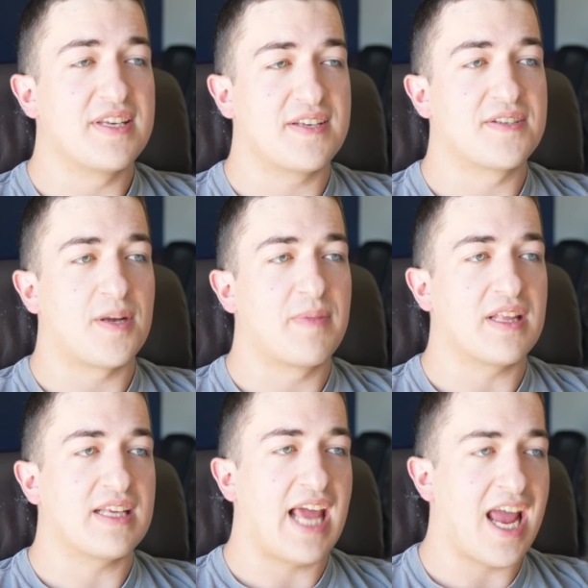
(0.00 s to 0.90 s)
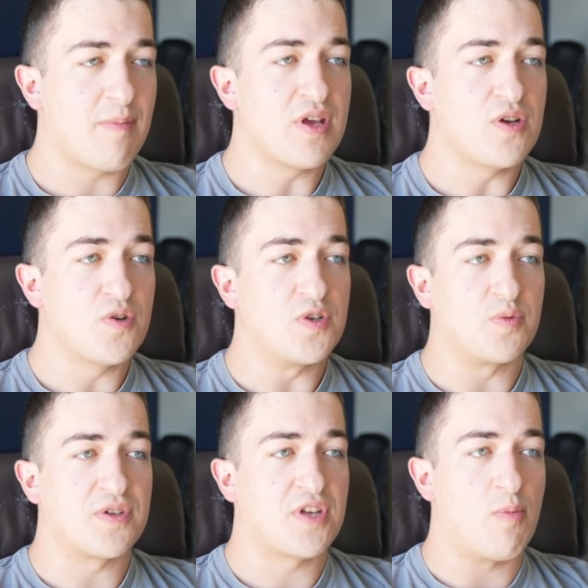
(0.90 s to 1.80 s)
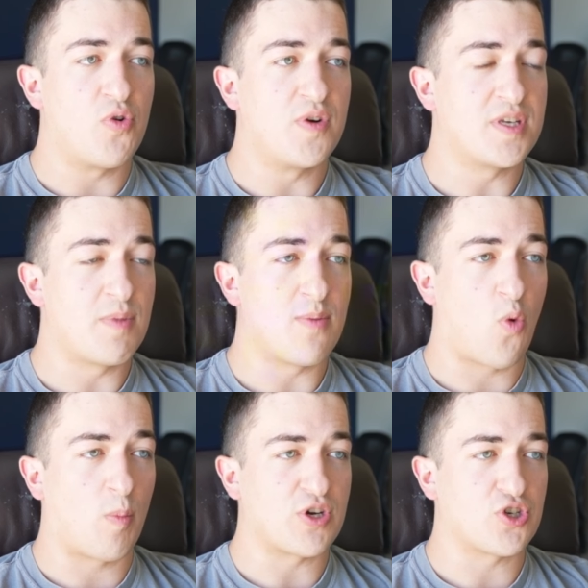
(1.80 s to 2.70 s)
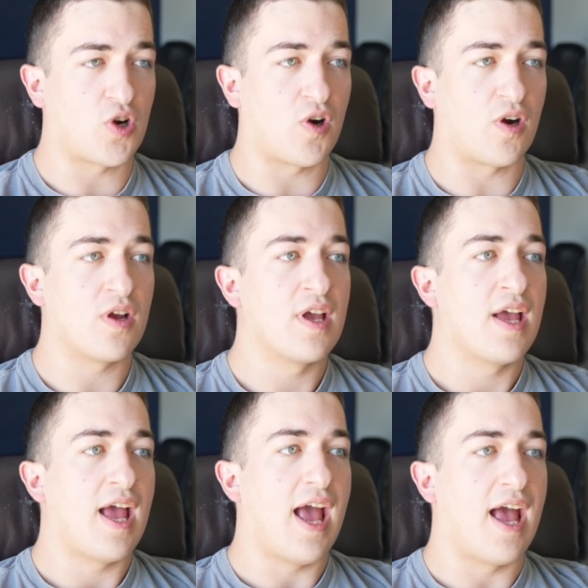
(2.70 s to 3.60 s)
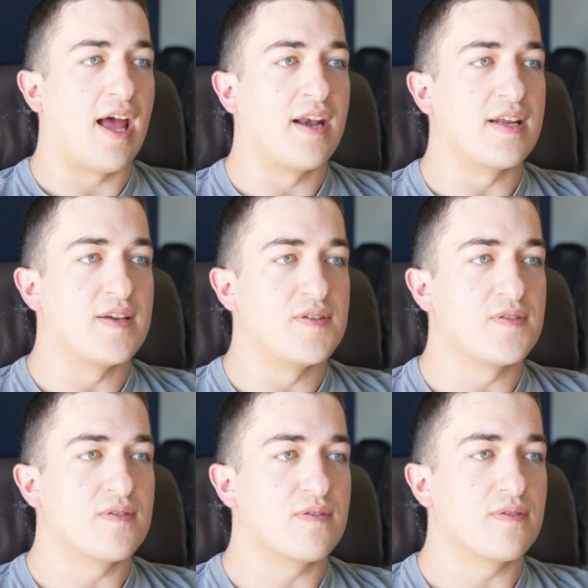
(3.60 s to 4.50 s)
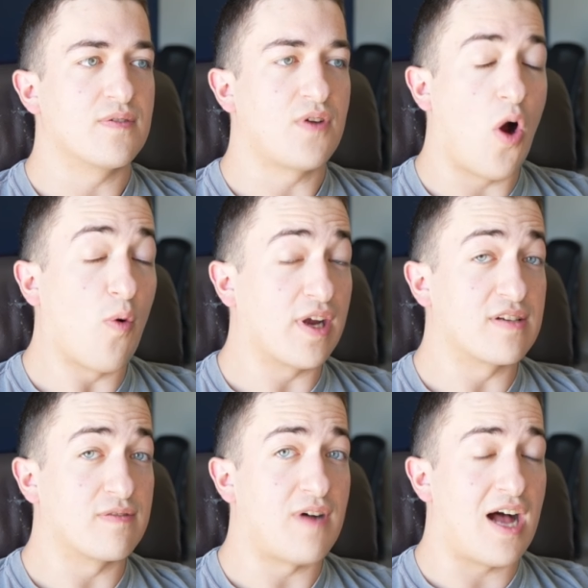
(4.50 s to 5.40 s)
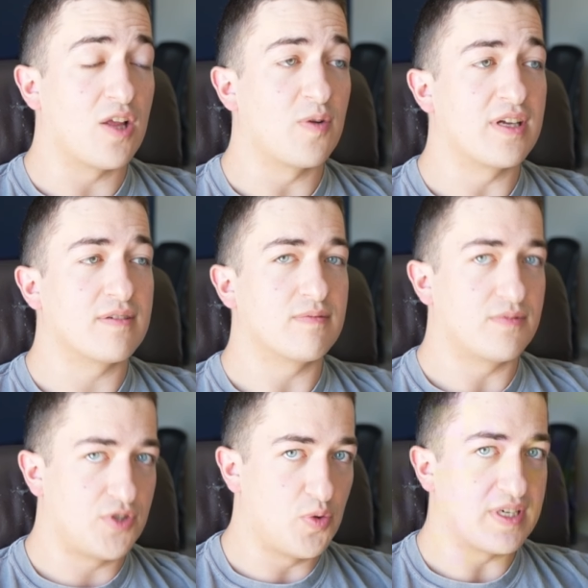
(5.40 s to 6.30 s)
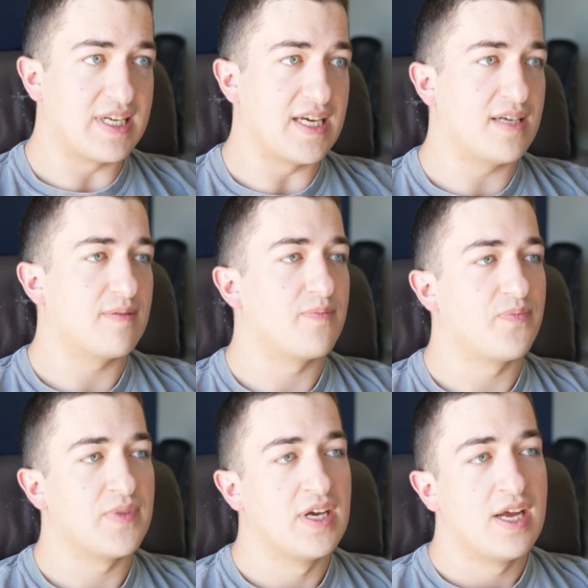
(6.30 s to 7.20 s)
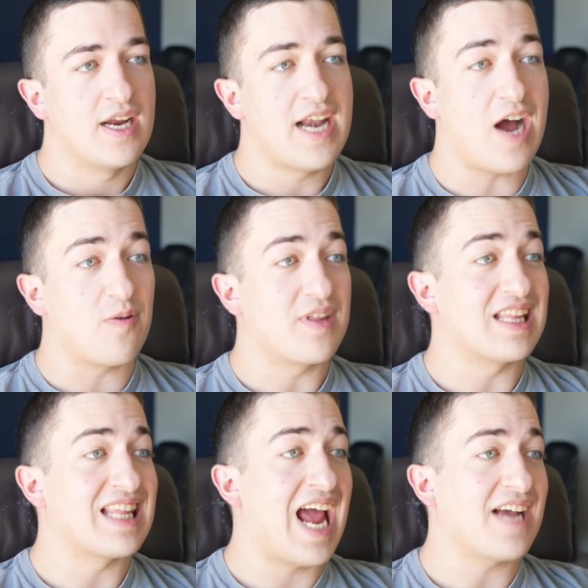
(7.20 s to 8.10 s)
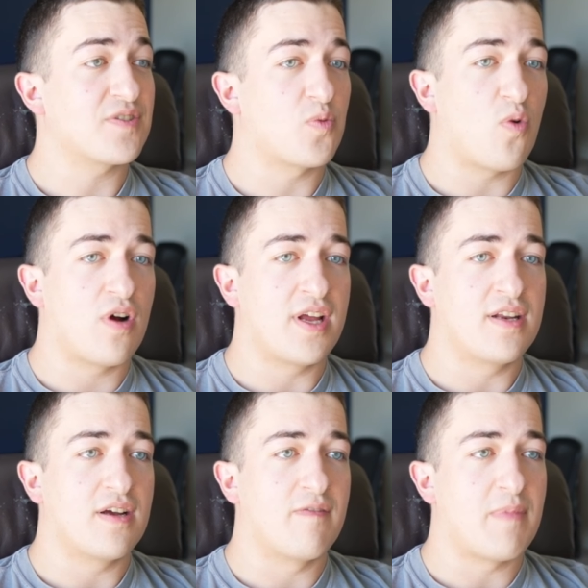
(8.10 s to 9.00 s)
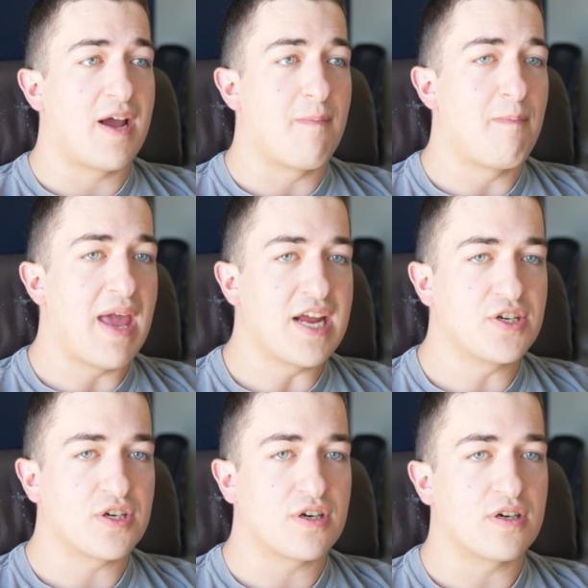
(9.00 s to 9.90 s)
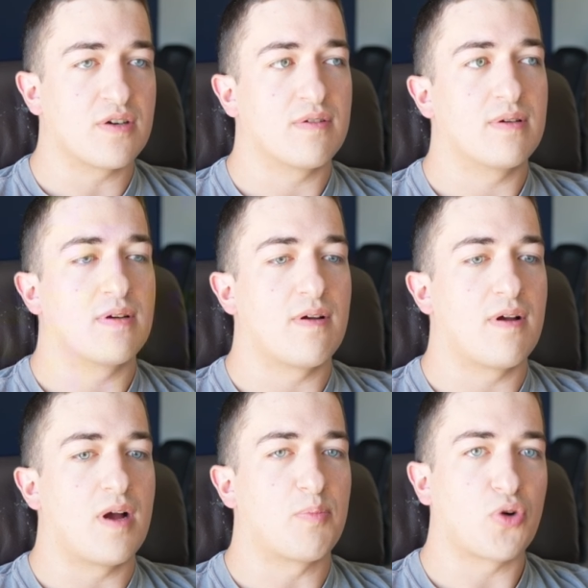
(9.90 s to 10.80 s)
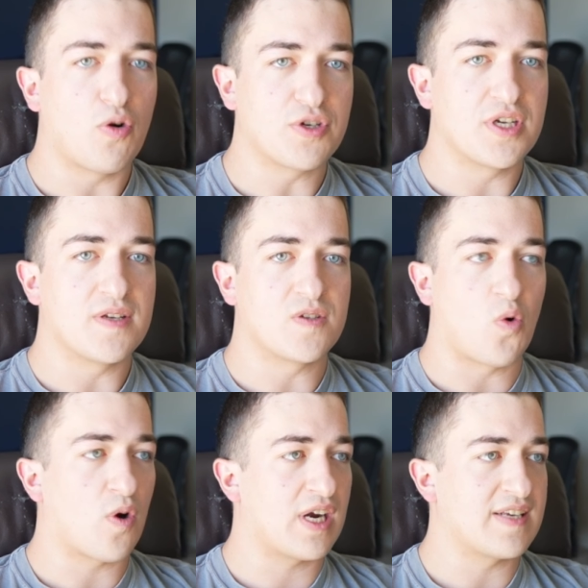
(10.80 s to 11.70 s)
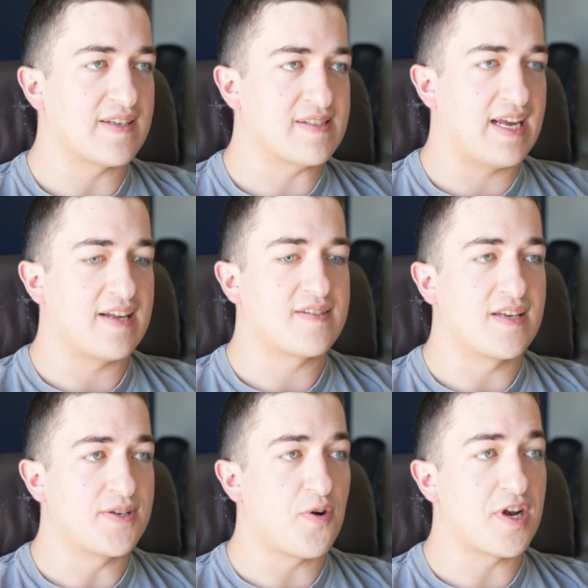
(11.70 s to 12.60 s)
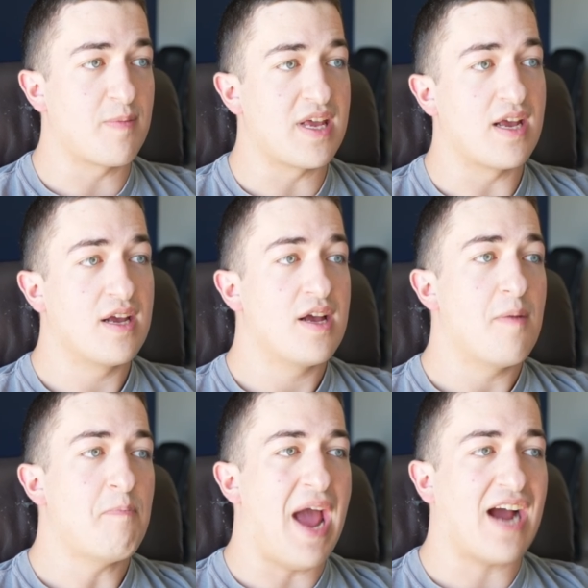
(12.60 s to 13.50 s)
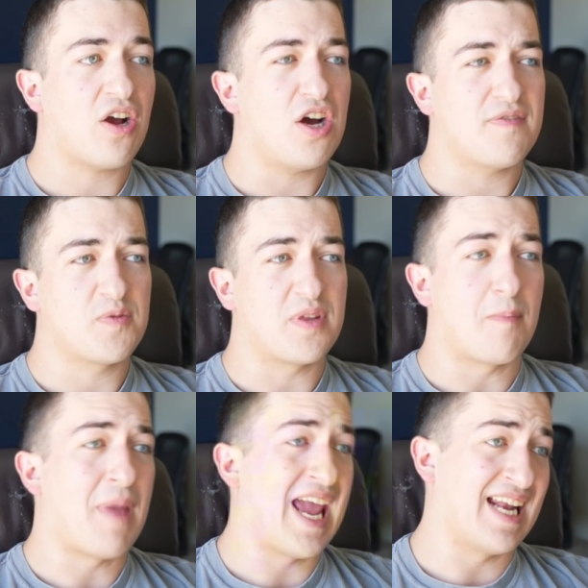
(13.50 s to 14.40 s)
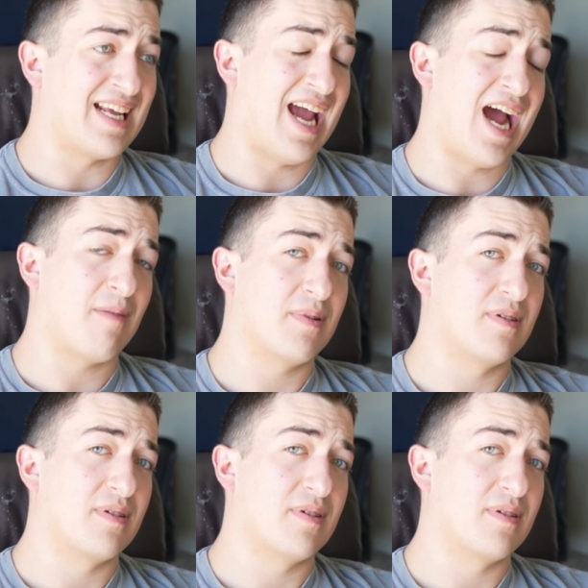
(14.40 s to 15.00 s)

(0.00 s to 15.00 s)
is something that can be used with someone who is a bit more mature and is going to follow it to a T. Now, the last one of my major approaches to organizing sets is going to be back offs with a pain cap.